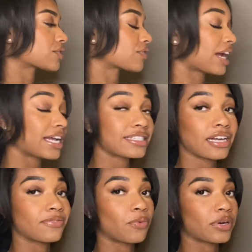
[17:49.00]
grains at
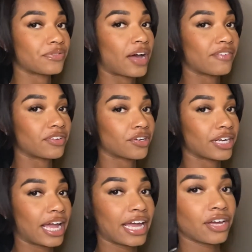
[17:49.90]
a
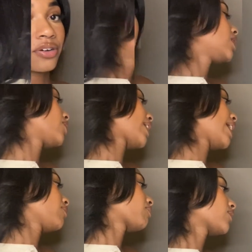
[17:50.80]
45-degree angle.
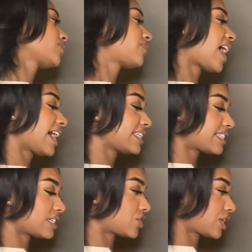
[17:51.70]
Okay, fine
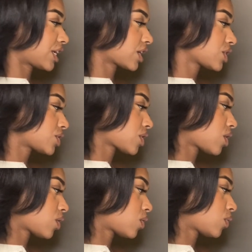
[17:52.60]
stitching.
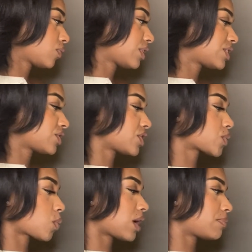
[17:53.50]
So this is just
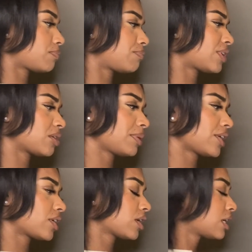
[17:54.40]
1 millimeter